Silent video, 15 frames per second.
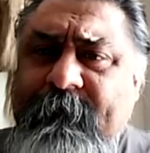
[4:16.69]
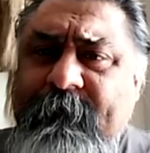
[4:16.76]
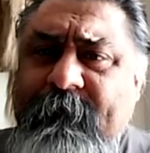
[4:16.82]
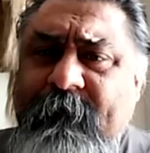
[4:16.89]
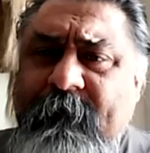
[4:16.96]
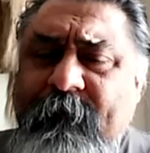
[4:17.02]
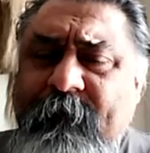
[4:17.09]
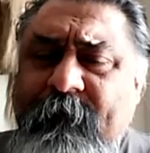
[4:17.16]

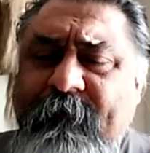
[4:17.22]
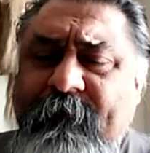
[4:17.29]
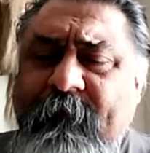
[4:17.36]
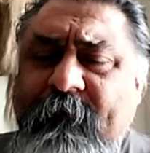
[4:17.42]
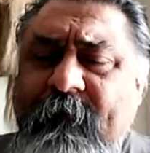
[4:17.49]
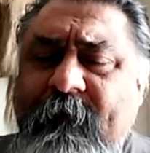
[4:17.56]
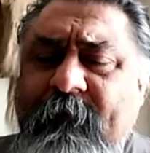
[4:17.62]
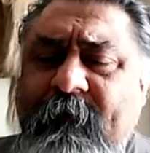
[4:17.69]
Louis
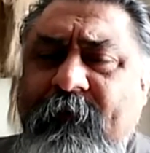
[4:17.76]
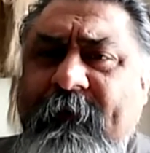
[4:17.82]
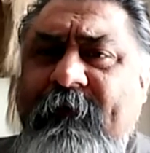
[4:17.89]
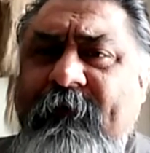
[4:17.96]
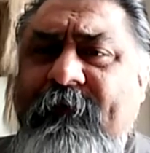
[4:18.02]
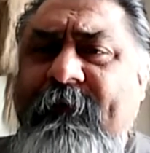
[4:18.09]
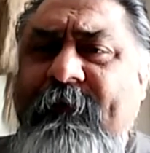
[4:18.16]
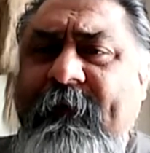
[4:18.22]

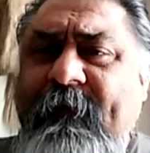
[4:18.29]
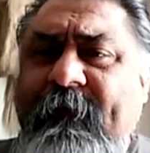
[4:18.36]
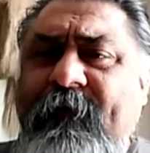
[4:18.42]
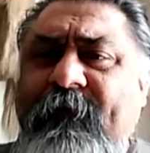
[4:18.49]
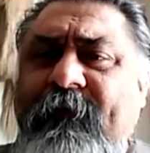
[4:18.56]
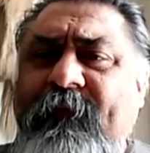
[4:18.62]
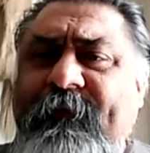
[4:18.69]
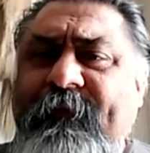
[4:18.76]

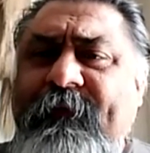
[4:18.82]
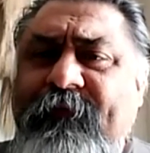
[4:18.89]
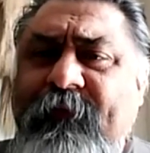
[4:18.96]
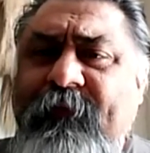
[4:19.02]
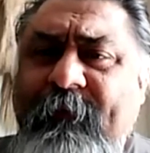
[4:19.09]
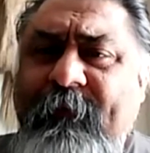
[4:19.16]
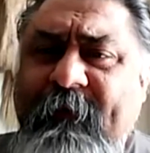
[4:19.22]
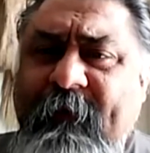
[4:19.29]
Vigneron was a
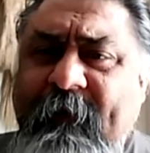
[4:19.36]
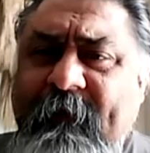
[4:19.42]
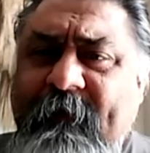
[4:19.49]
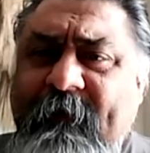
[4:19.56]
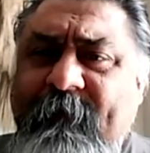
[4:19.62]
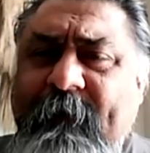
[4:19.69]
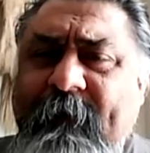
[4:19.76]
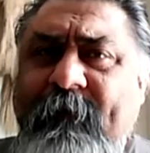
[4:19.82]
Suave. The
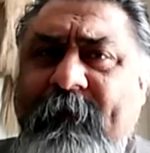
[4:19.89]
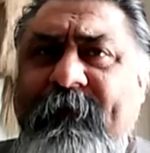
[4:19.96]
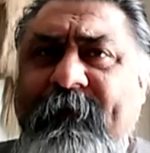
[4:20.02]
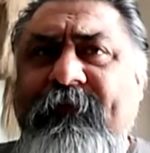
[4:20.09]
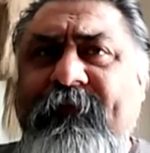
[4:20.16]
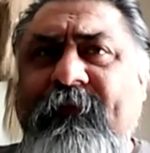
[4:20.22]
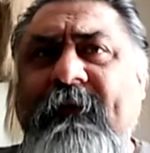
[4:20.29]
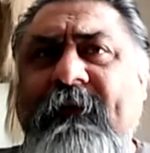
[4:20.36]
Canyon Man was a
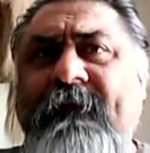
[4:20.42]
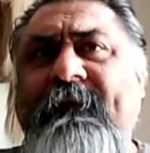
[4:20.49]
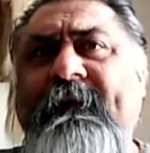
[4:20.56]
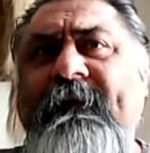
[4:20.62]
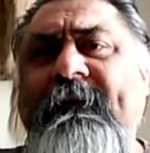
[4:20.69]
Suave.